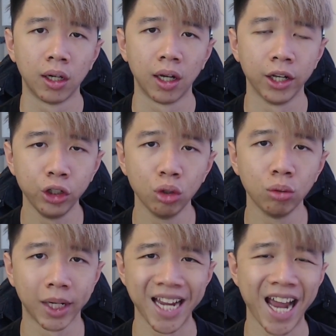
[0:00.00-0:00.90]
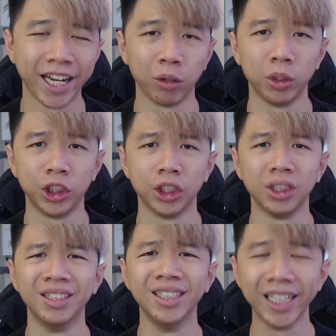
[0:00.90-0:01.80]
a new mechanic, which is
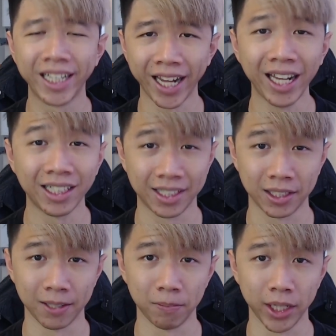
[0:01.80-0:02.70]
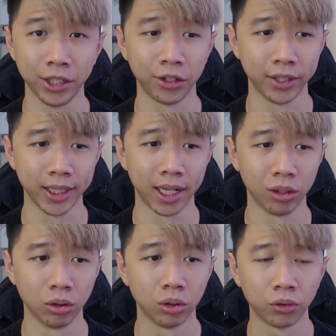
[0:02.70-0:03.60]
decay system in your
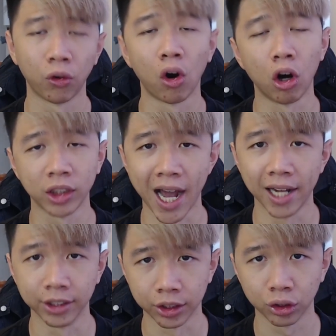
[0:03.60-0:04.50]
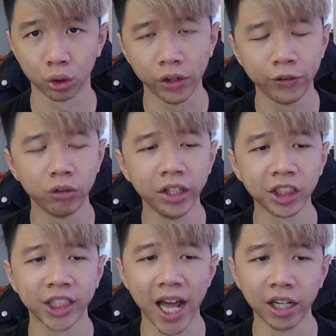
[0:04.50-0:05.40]
ELO for all challengers. So if you
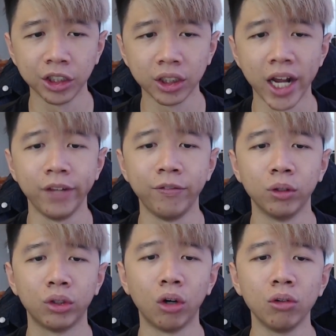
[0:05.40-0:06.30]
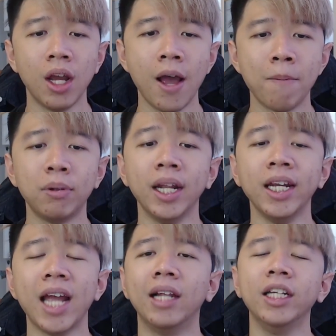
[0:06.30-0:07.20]
reach Challenger and if you don't
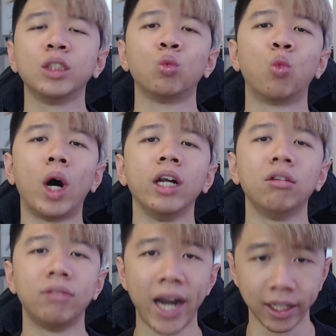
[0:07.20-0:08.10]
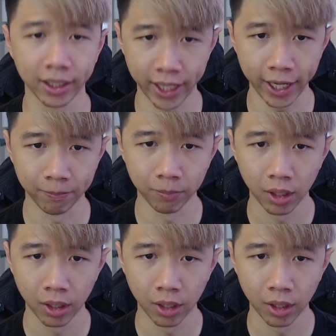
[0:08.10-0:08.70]
play at least one ranked game